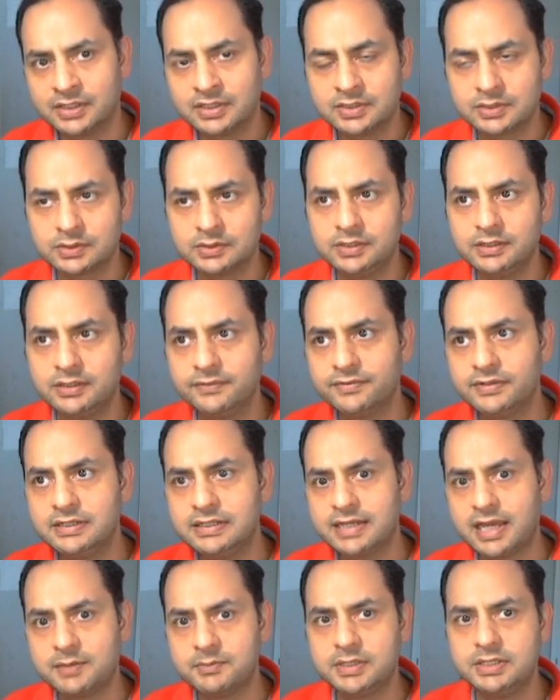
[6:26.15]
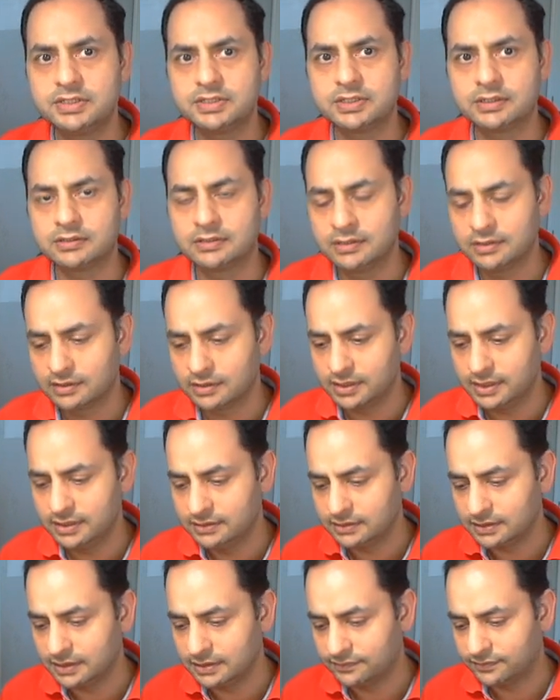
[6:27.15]
So the different dimension
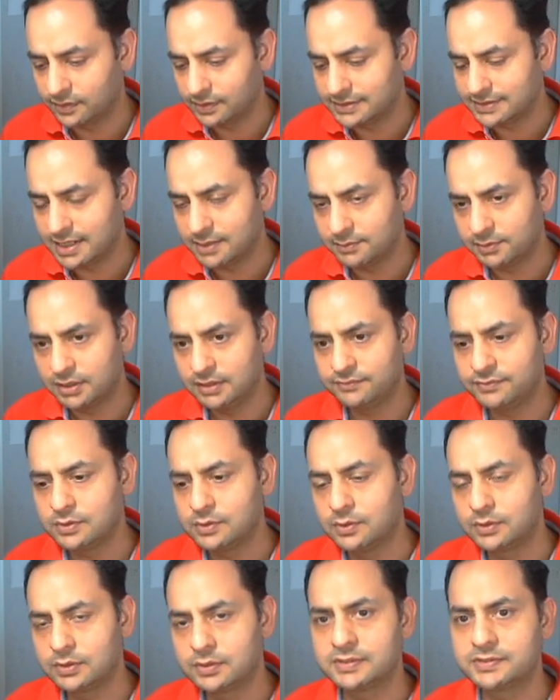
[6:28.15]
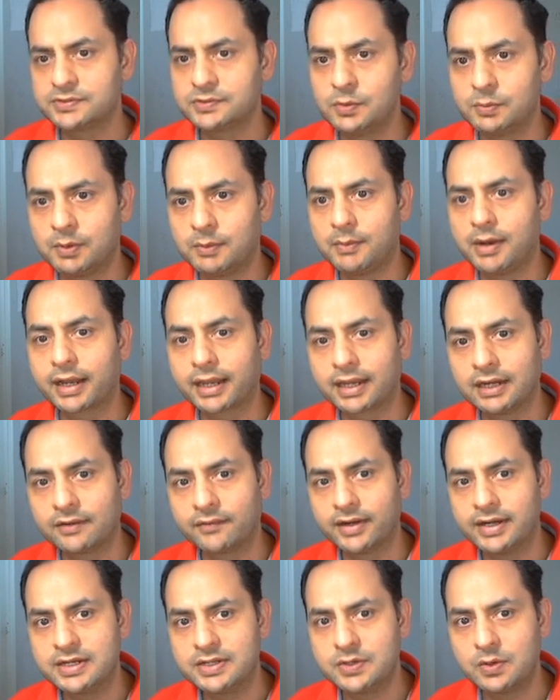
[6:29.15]
in, for example, if you go to the supermarket,
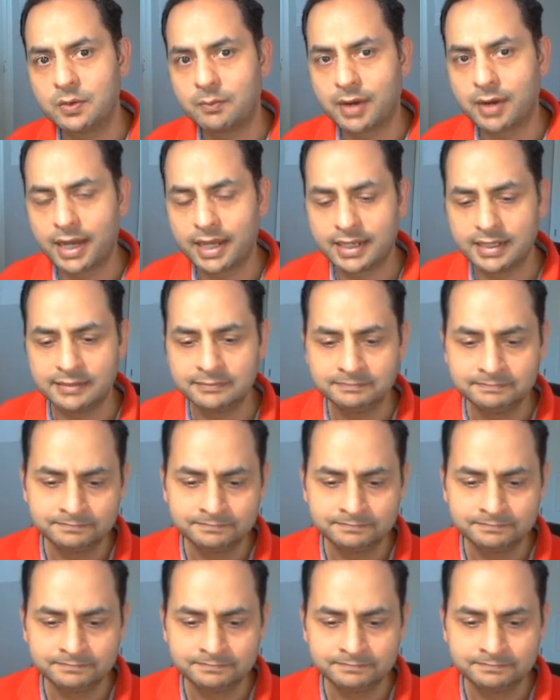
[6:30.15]
right, you'll buy